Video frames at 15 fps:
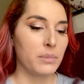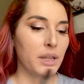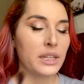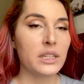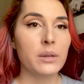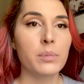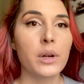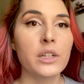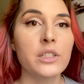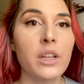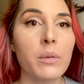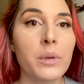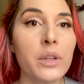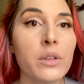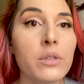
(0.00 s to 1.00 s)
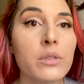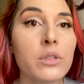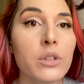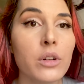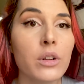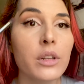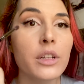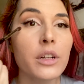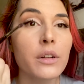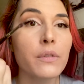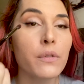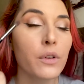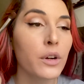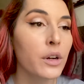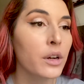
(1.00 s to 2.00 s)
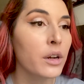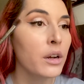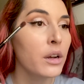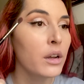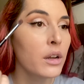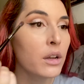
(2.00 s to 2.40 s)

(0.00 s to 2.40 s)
blendy brush that we used earlier for